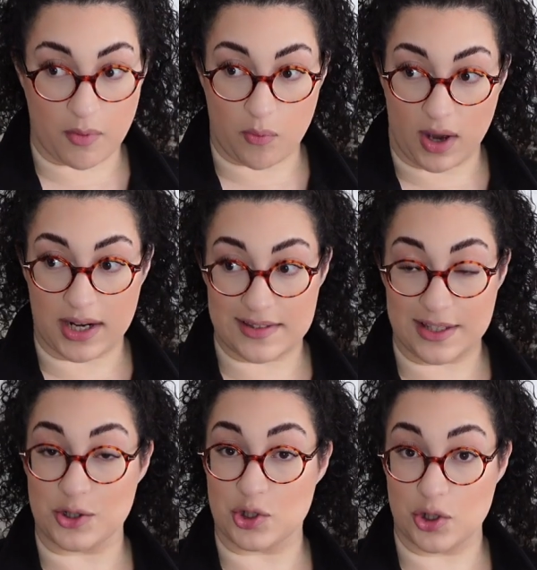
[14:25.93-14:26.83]
One is
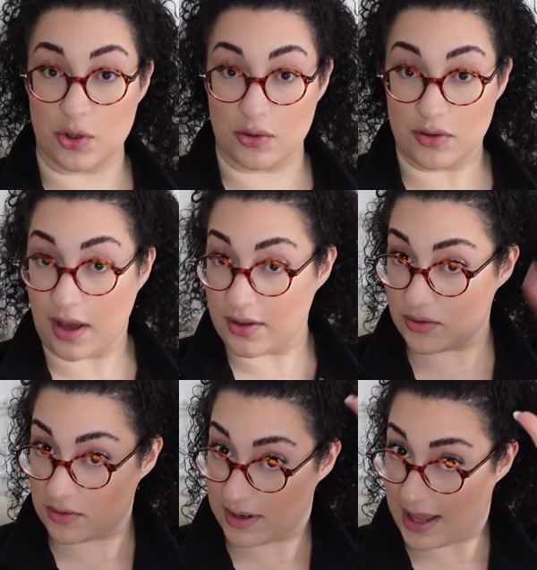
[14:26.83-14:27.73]
in June,
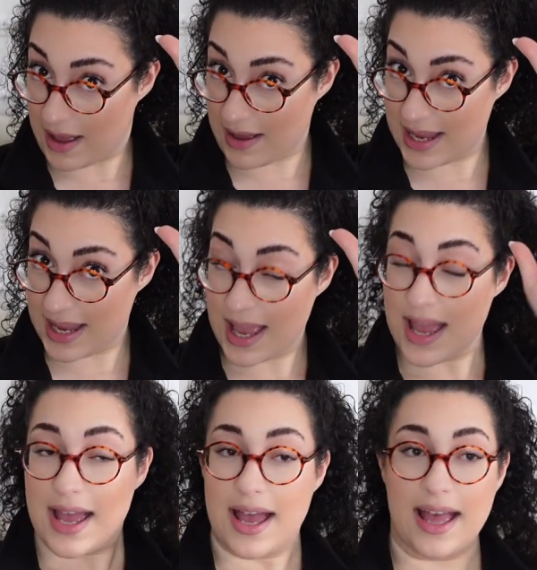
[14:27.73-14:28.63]
Ison, hi.
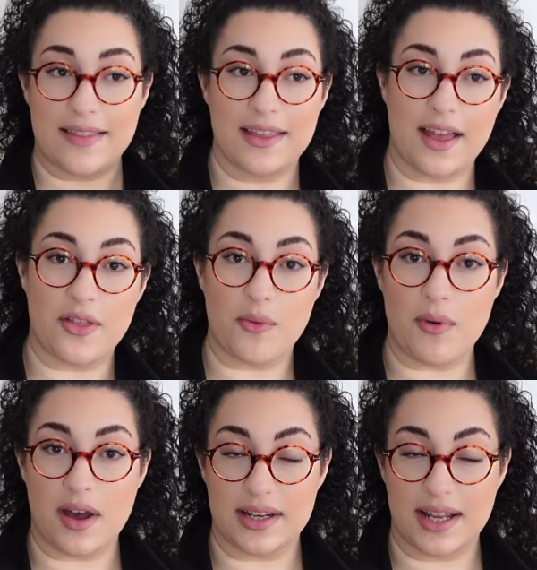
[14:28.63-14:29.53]
And the other
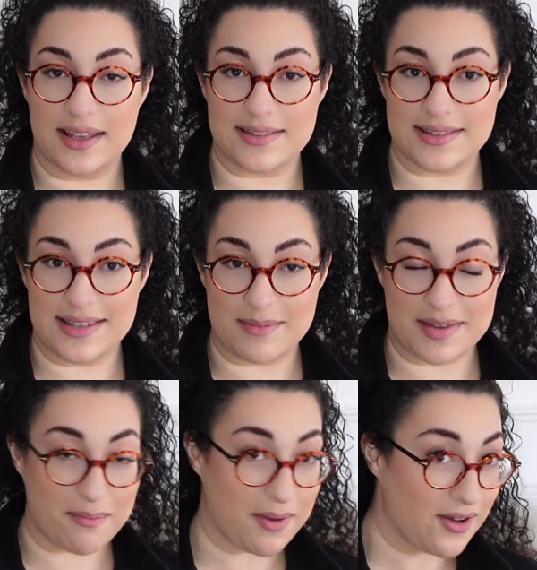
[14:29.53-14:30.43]
one is in
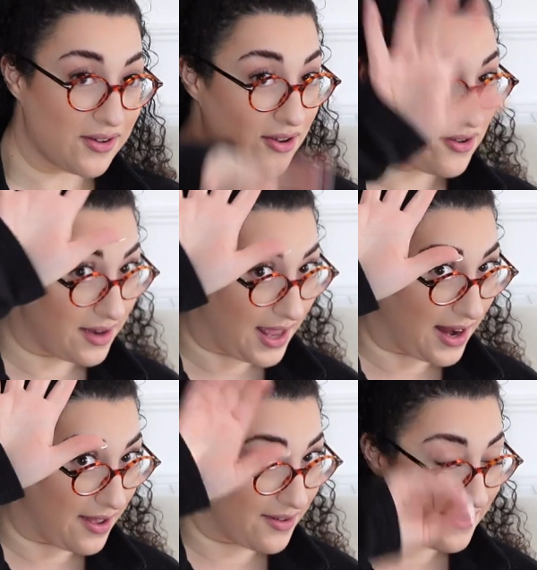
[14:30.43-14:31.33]
September. Girl,
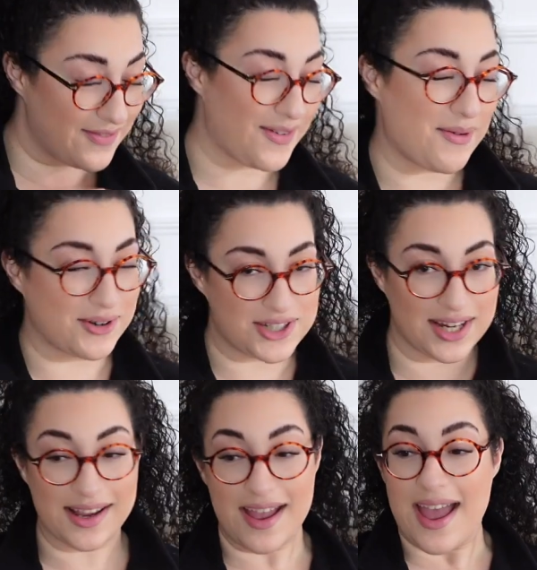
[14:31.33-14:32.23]
hello, if you're
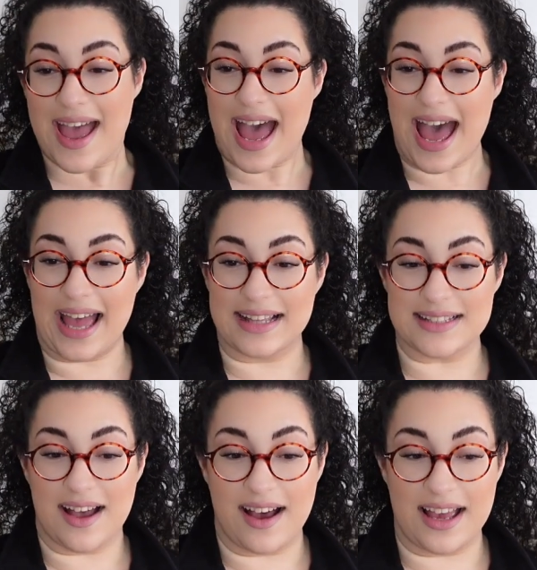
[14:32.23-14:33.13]
watching. And
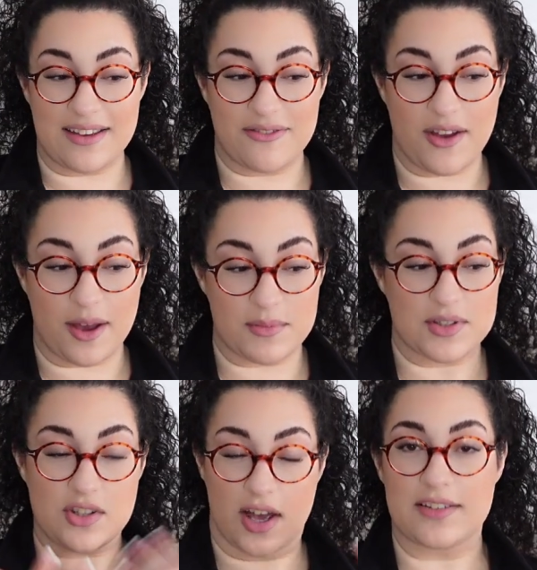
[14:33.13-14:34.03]
I've
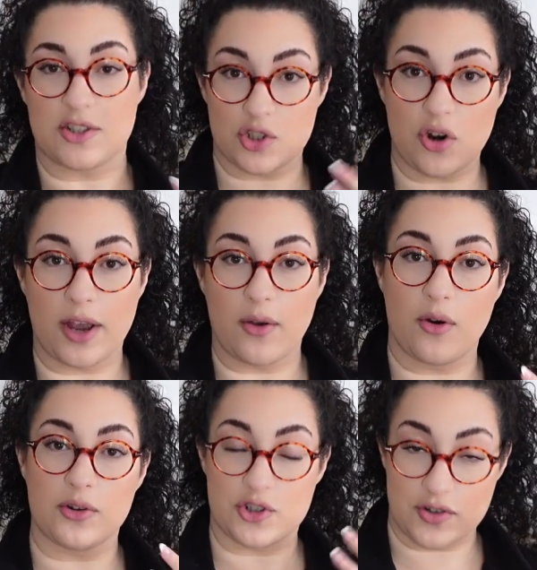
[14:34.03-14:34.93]
started to try
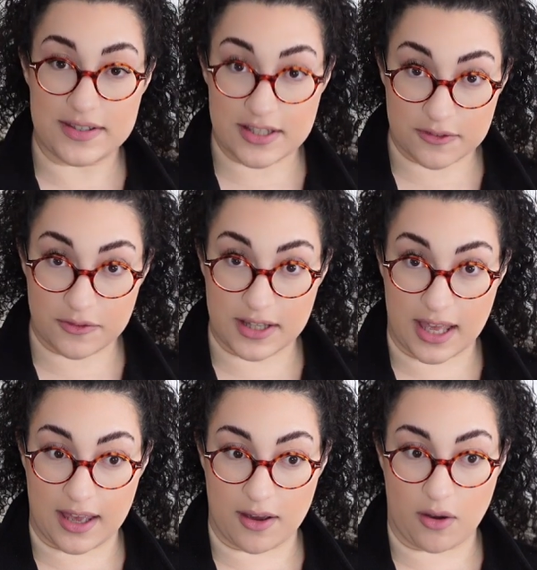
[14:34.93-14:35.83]
on dresses for
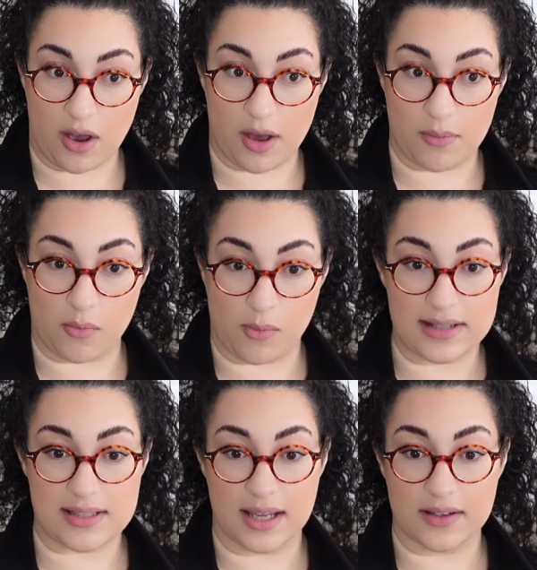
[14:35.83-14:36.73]
their
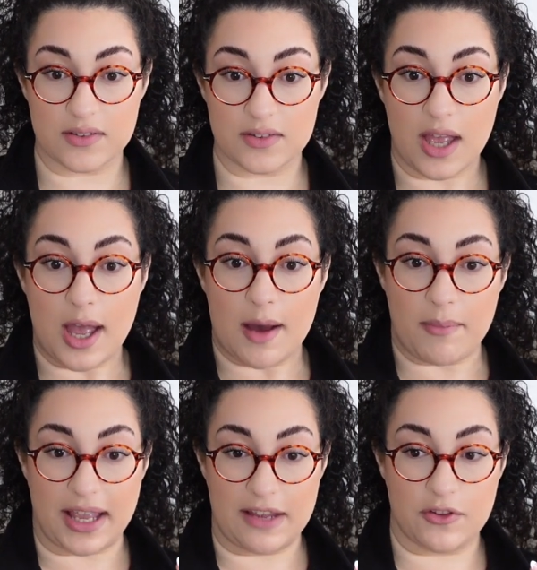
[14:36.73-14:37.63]
weddings.
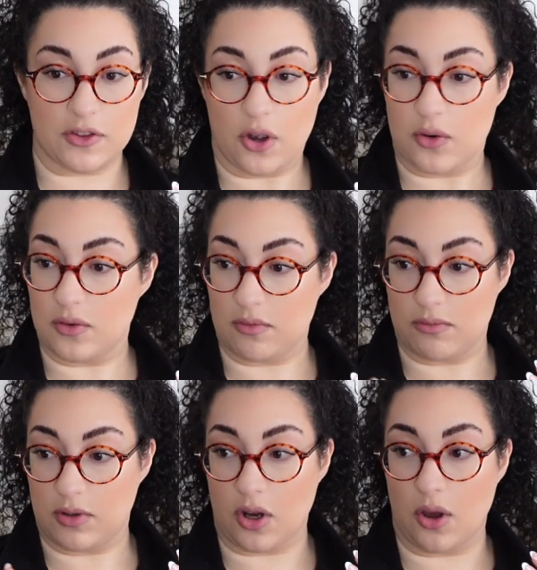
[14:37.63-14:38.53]
But even though,
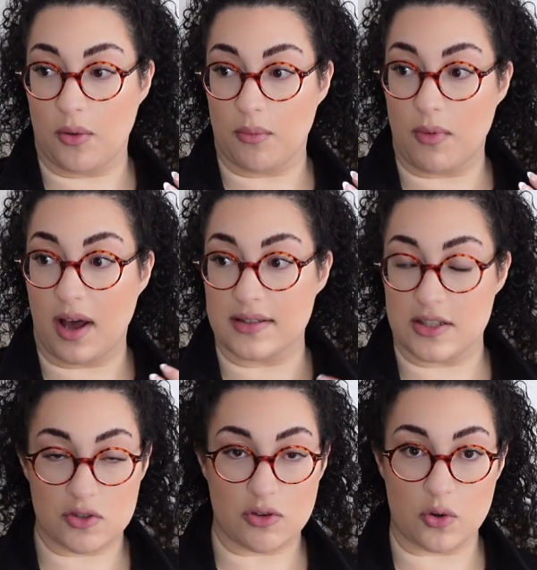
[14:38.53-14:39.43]
you know, my
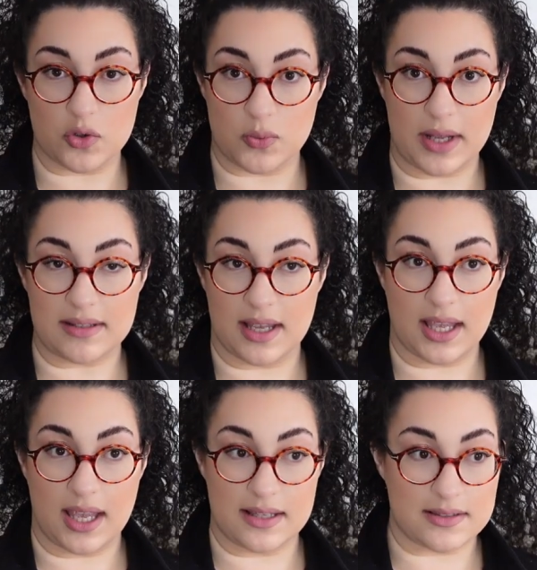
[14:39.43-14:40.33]
sister-in-law's
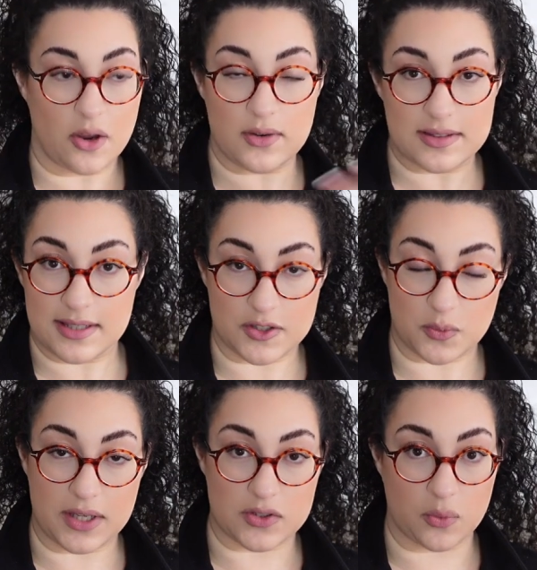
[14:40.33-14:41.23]
wedding is only 6
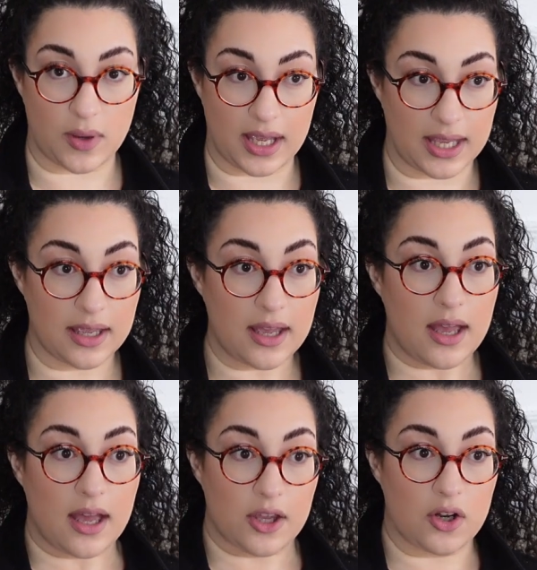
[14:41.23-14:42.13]
weeks away,
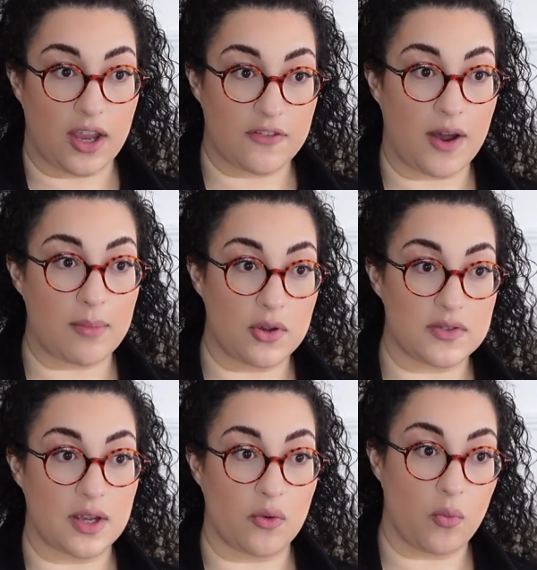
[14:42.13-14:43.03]
you know, if I'm
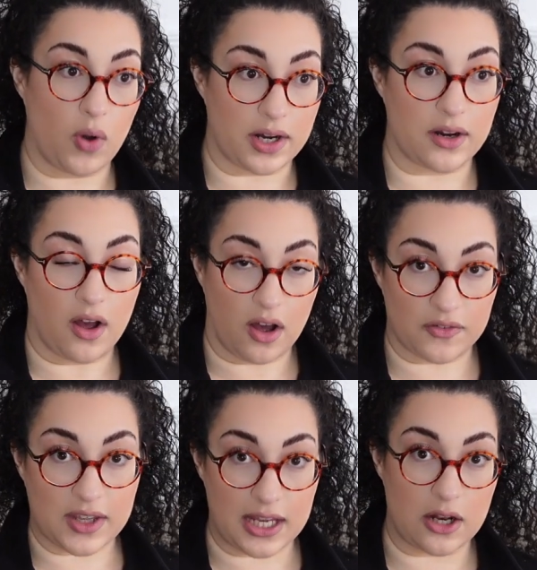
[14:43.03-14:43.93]
losing
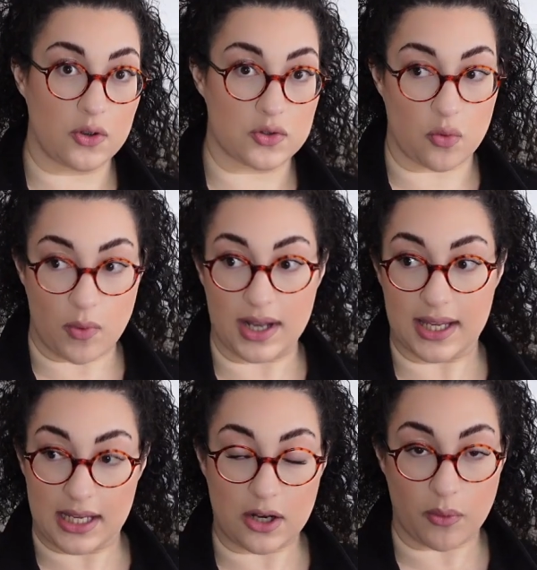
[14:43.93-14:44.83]
1.5 kilos or 1
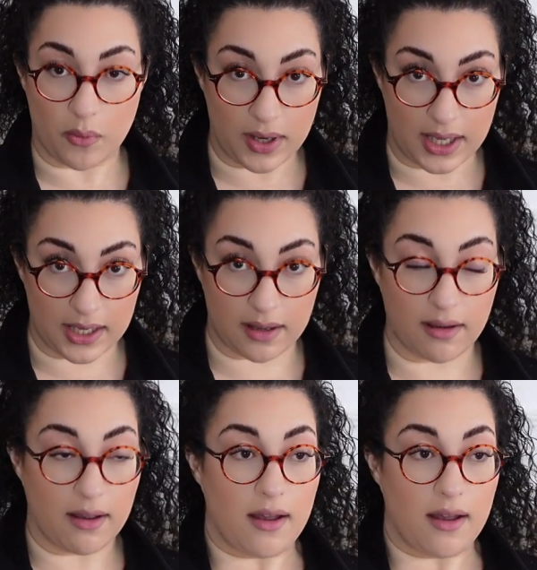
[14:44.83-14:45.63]
kilo a week,